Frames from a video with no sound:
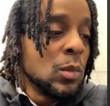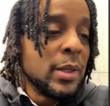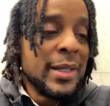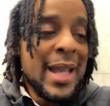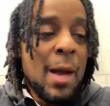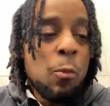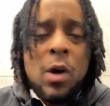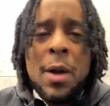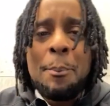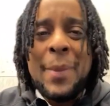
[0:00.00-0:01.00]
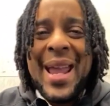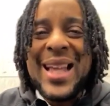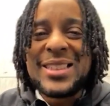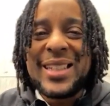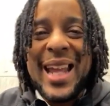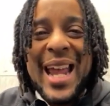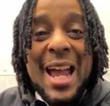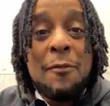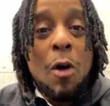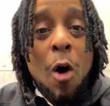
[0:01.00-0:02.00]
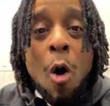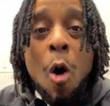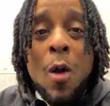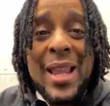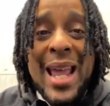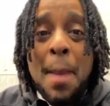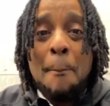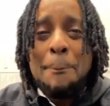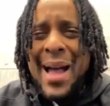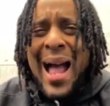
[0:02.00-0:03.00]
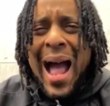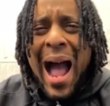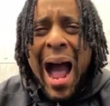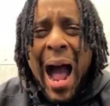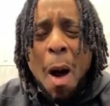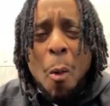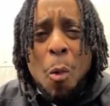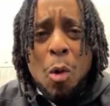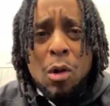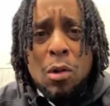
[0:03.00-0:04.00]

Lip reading: Not one man should have all that power.